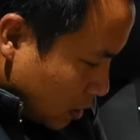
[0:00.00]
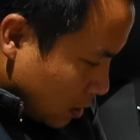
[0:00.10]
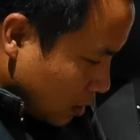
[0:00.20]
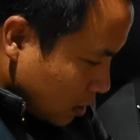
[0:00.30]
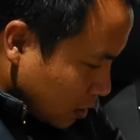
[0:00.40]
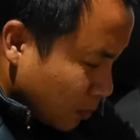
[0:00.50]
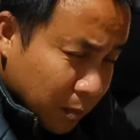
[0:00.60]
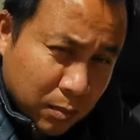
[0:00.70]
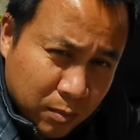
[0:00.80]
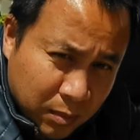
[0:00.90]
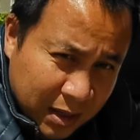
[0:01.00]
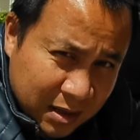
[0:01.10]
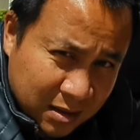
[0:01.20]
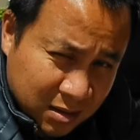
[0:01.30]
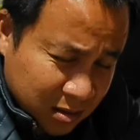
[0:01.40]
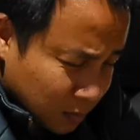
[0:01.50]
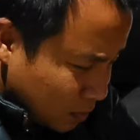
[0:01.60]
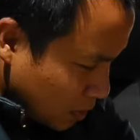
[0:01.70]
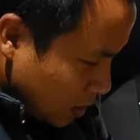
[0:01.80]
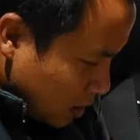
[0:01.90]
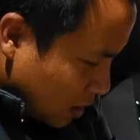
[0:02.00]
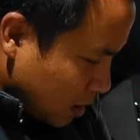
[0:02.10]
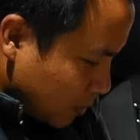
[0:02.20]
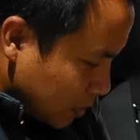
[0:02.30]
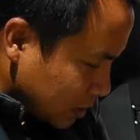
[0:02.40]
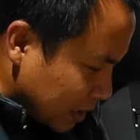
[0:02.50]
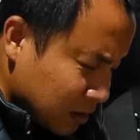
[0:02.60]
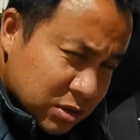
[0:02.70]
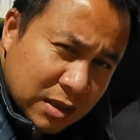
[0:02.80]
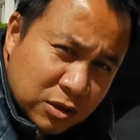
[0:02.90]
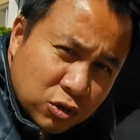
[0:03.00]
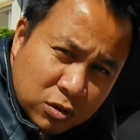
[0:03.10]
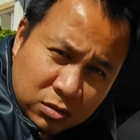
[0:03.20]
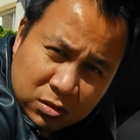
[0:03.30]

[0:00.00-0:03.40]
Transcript: the mechanism of the center stand should